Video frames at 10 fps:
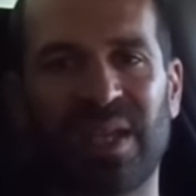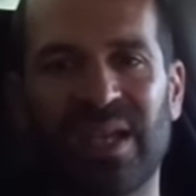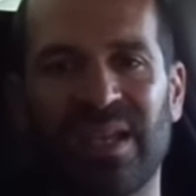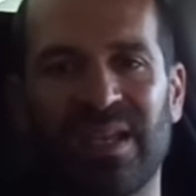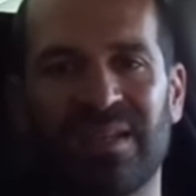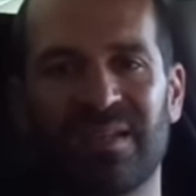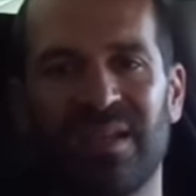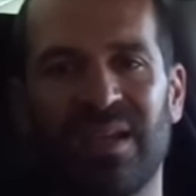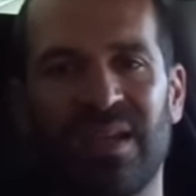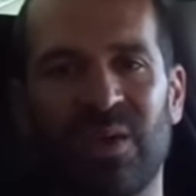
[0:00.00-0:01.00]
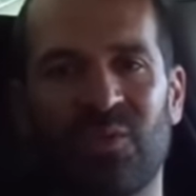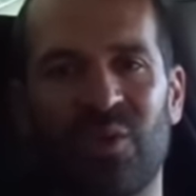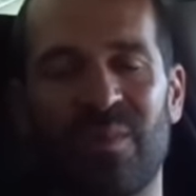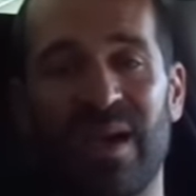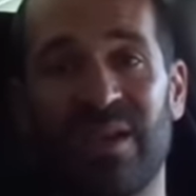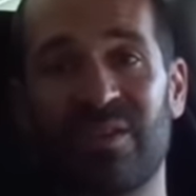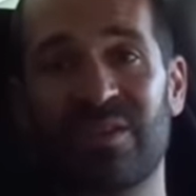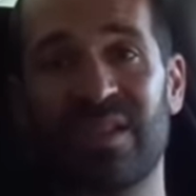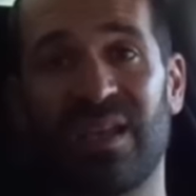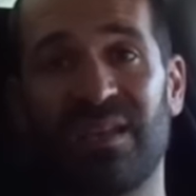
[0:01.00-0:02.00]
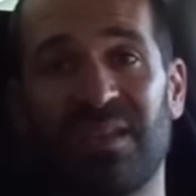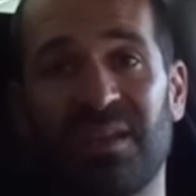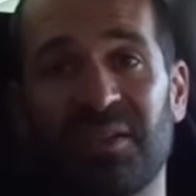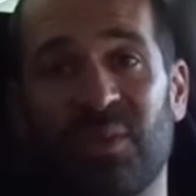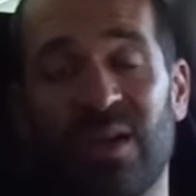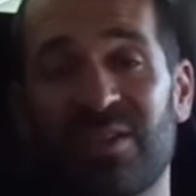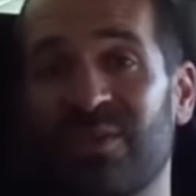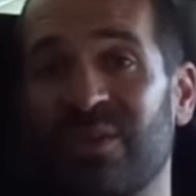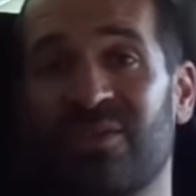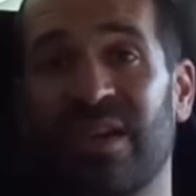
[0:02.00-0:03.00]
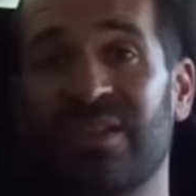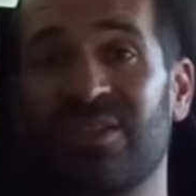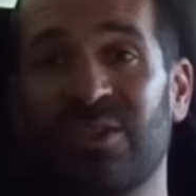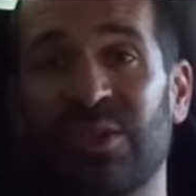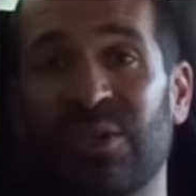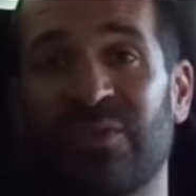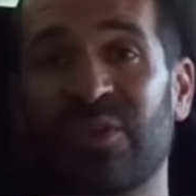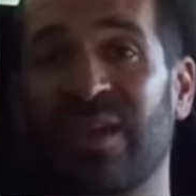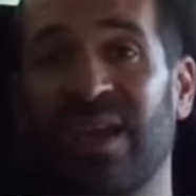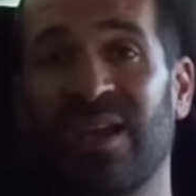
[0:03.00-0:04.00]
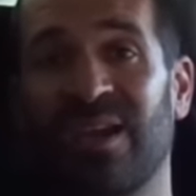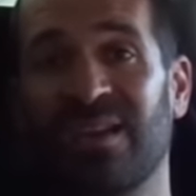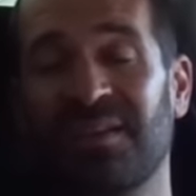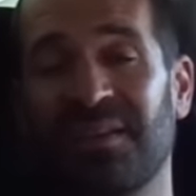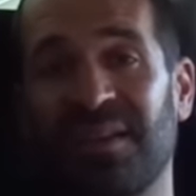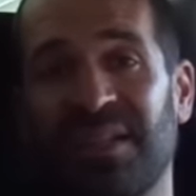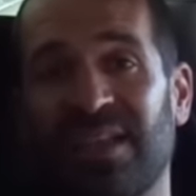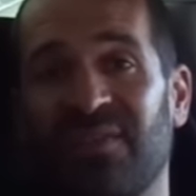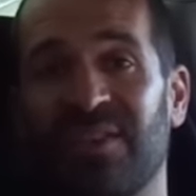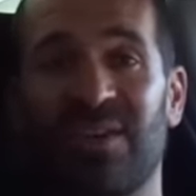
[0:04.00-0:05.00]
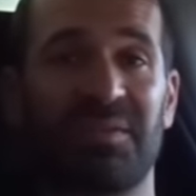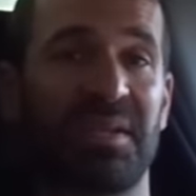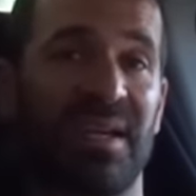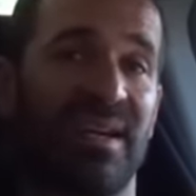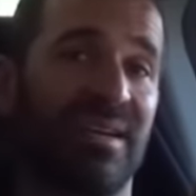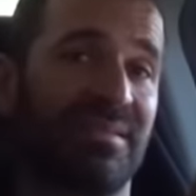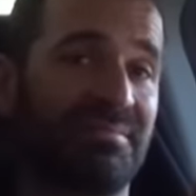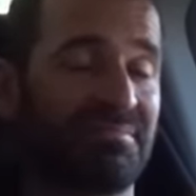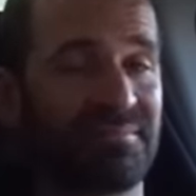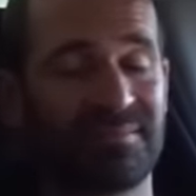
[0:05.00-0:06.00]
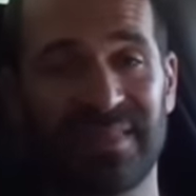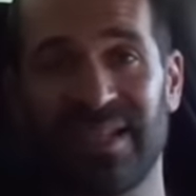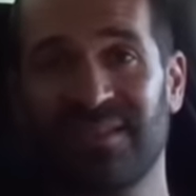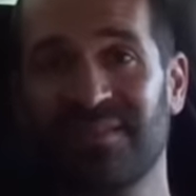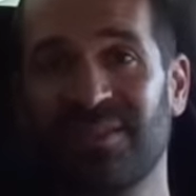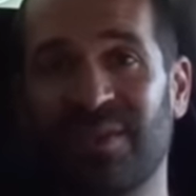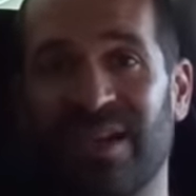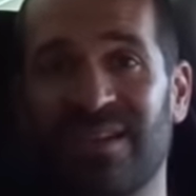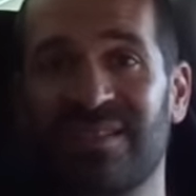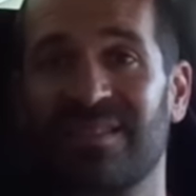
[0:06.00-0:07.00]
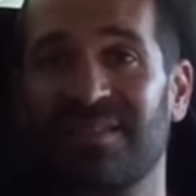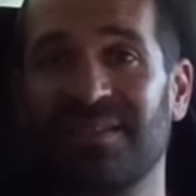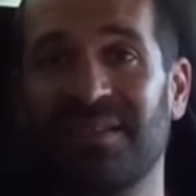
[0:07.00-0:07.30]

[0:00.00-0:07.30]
and from my understanding Noelle's doing great too if you care. If you don't care, well, who cares?